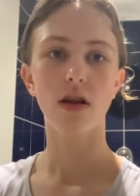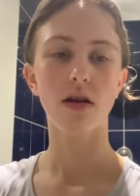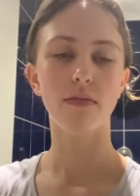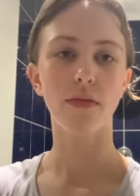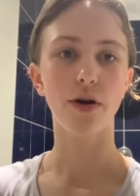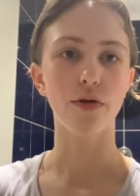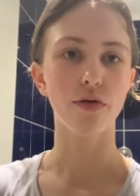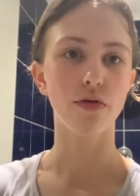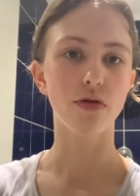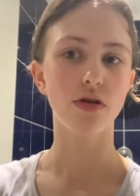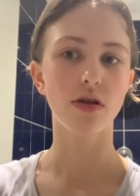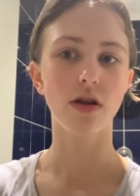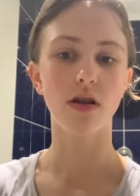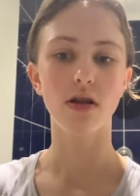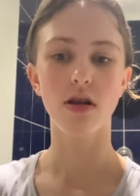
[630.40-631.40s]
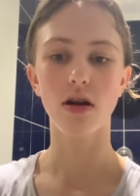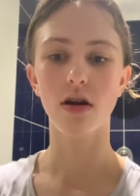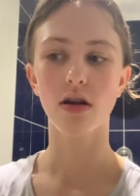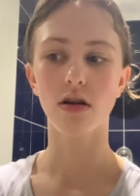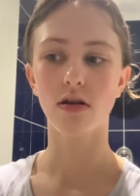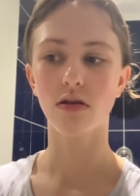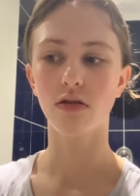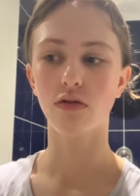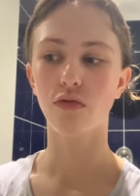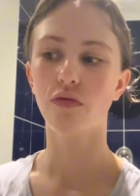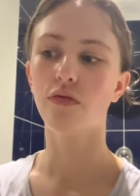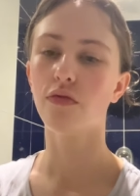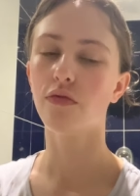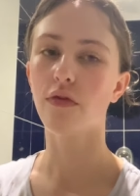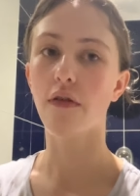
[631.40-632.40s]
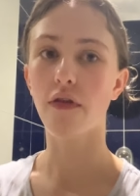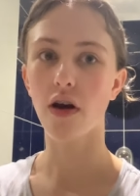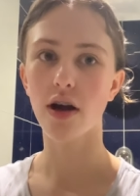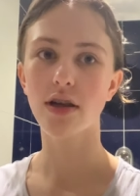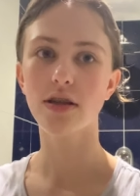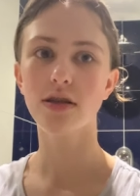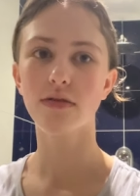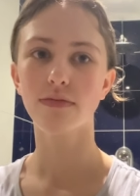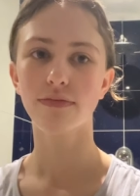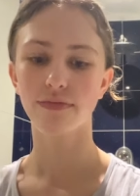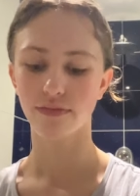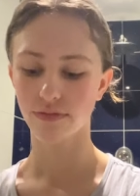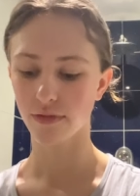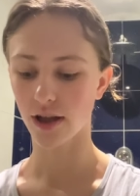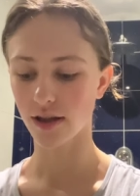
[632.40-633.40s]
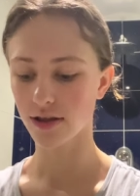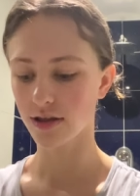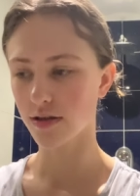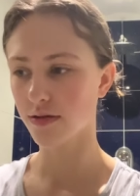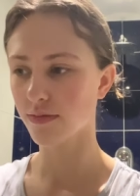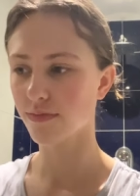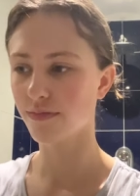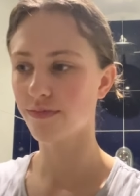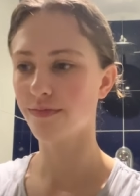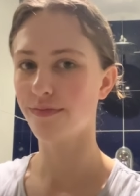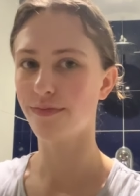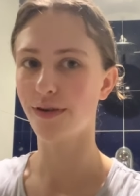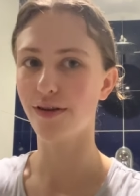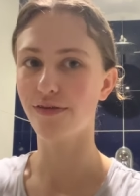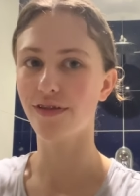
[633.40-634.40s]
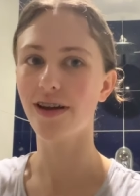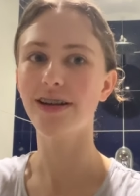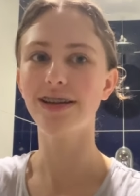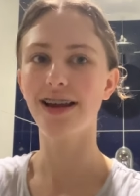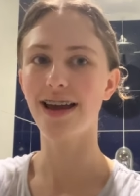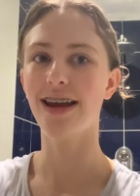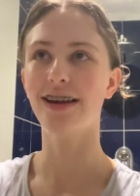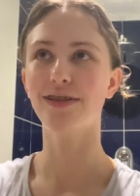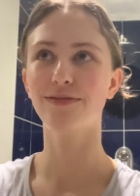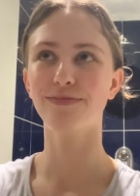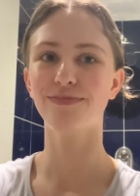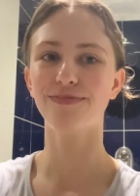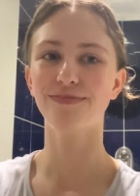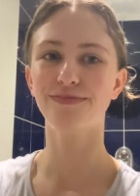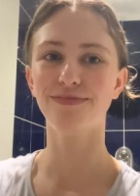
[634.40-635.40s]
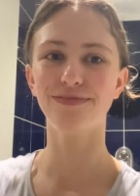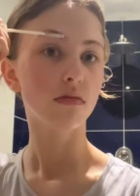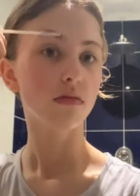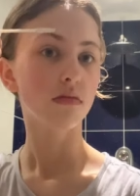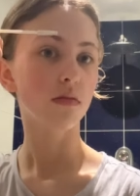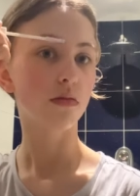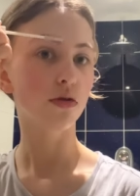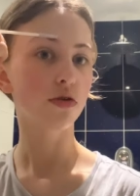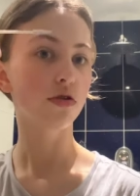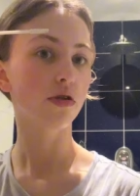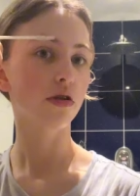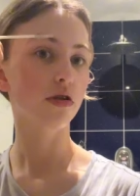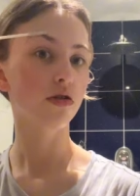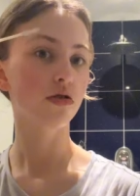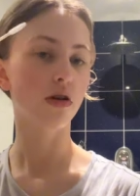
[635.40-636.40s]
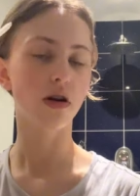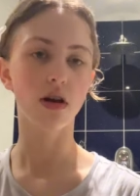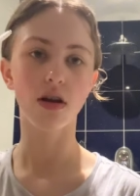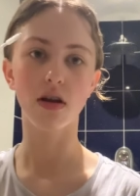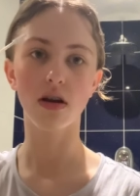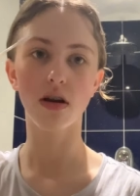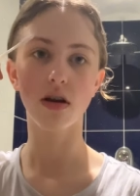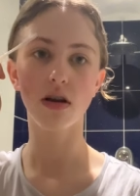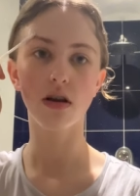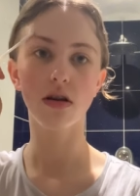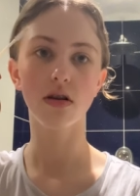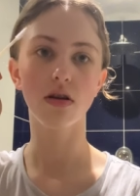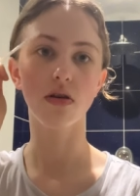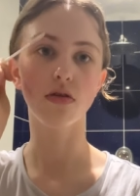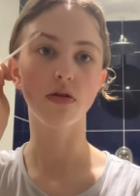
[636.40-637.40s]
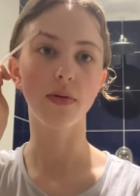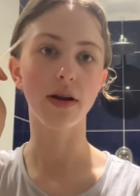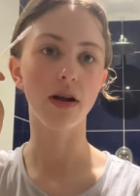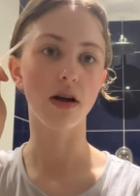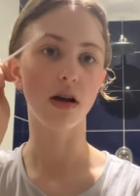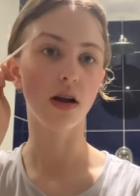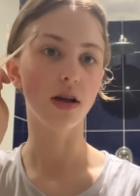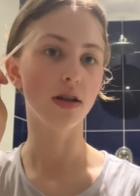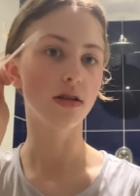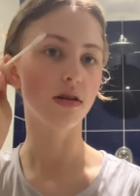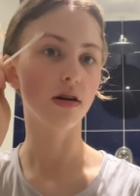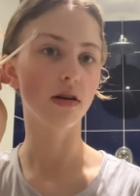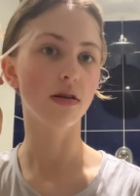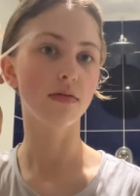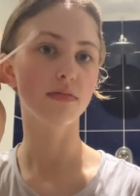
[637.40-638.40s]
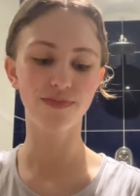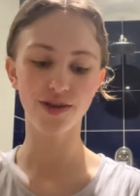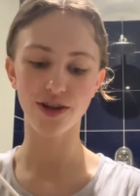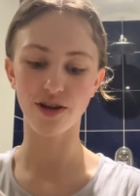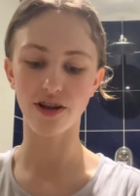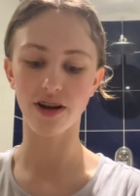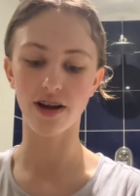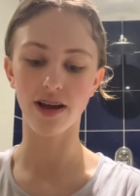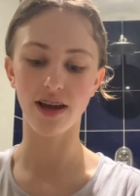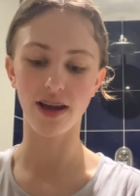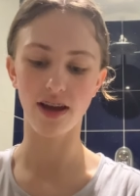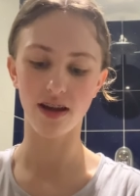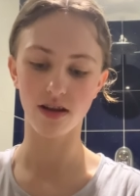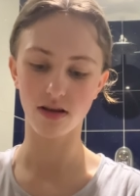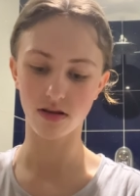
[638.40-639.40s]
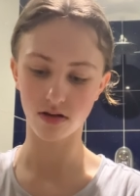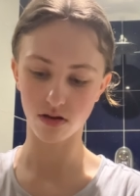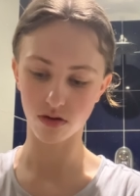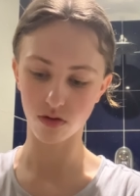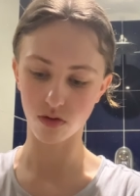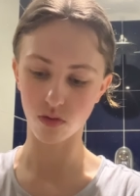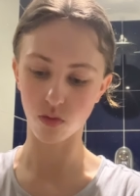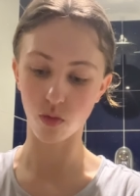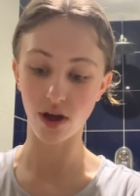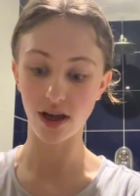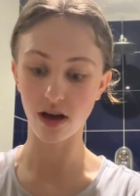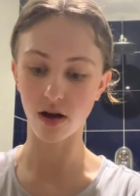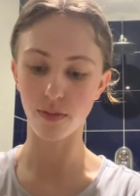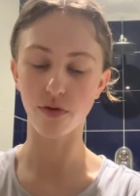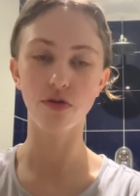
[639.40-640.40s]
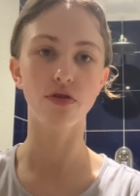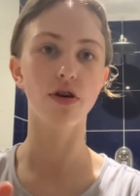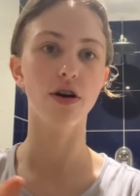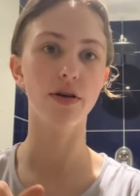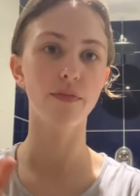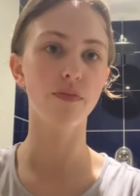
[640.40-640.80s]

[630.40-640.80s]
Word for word: my horse and then revise. That's my fun day. I'm also gonna try and go to bed early tonight so that I wake up on time.